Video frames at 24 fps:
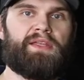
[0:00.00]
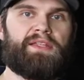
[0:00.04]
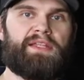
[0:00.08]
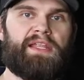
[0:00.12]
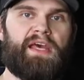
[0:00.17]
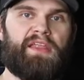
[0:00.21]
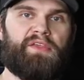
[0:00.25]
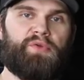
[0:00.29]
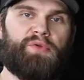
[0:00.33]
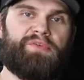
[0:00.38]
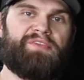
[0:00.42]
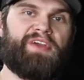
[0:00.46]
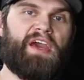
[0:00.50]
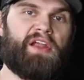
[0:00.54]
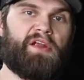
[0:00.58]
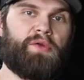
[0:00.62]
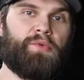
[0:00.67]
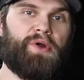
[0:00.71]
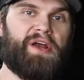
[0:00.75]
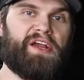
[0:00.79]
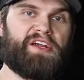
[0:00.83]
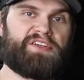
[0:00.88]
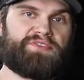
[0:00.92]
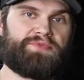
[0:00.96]
Now that we've got our
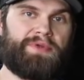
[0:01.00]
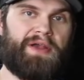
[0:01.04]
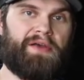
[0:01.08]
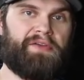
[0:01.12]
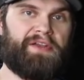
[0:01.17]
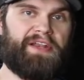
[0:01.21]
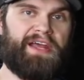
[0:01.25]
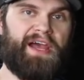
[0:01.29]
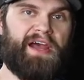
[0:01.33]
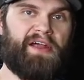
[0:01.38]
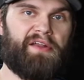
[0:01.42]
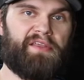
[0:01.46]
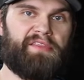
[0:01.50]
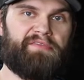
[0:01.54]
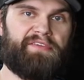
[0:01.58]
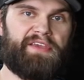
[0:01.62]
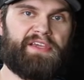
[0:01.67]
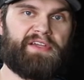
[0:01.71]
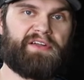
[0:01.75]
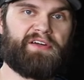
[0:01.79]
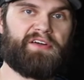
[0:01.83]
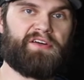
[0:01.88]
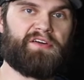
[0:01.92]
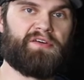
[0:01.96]
wires routed out of the
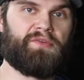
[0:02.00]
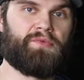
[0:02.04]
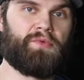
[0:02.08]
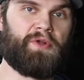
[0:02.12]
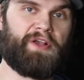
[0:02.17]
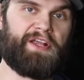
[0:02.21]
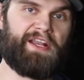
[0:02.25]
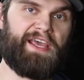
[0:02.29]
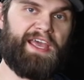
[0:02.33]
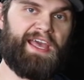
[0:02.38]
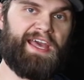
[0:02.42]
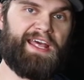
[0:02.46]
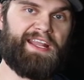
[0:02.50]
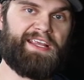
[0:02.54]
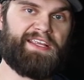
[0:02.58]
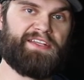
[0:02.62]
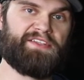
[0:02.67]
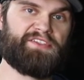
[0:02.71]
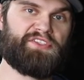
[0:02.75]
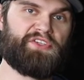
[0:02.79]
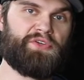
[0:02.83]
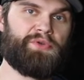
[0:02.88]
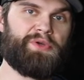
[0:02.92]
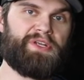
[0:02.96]
vehicle, we're gonna add
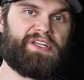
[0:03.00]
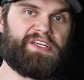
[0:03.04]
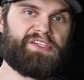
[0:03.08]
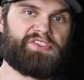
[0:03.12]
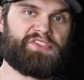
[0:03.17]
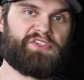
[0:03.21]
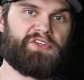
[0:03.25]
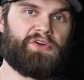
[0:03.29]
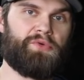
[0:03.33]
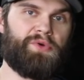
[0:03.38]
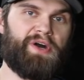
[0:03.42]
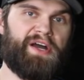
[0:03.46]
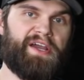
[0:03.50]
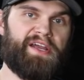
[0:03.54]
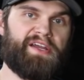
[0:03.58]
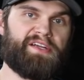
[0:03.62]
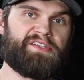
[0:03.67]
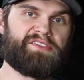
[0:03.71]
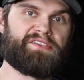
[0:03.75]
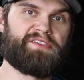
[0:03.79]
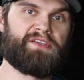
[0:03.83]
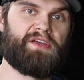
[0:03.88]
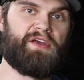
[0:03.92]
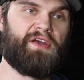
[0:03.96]
in two additional
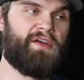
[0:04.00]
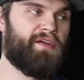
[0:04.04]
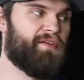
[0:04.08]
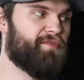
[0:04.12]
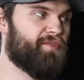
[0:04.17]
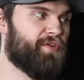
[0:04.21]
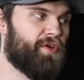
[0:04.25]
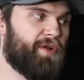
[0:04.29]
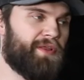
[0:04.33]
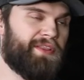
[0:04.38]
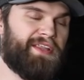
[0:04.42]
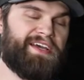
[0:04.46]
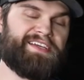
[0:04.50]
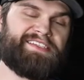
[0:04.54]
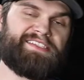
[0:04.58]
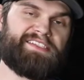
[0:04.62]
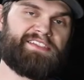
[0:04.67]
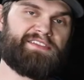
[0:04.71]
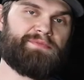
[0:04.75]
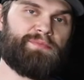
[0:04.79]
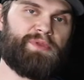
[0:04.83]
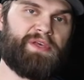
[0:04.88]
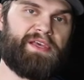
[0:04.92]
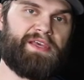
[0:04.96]
wires for a
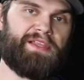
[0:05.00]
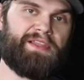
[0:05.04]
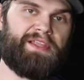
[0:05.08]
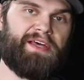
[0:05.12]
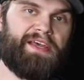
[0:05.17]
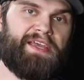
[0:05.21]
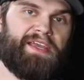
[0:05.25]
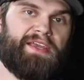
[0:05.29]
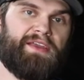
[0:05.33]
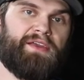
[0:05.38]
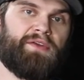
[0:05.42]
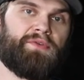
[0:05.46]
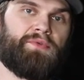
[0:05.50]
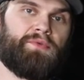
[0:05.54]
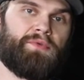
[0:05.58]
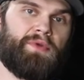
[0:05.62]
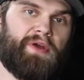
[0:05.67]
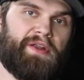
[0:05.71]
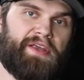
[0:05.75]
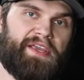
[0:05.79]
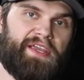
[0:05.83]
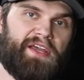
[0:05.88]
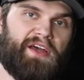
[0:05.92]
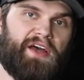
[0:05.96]
license plate light
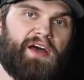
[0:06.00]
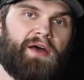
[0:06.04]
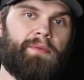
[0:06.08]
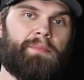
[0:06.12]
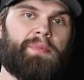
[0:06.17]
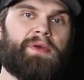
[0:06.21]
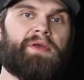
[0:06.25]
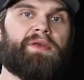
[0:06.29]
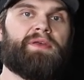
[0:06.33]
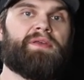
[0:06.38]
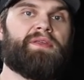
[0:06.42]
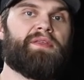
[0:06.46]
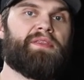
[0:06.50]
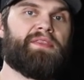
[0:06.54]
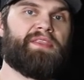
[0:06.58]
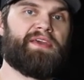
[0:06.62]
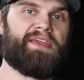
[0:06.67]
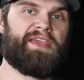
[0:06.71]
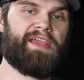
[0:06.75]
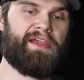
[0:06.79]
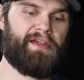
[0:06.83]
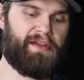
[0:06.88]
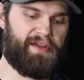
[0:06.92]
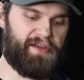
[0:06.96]
running up the
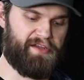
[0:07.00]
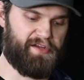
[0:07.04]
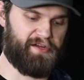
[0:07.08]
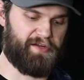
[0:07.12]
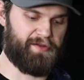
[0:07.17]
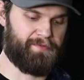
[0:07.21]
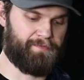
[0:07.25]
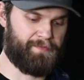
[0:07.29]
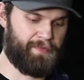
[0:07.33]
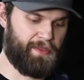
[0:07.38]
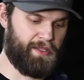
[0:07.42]
carrier.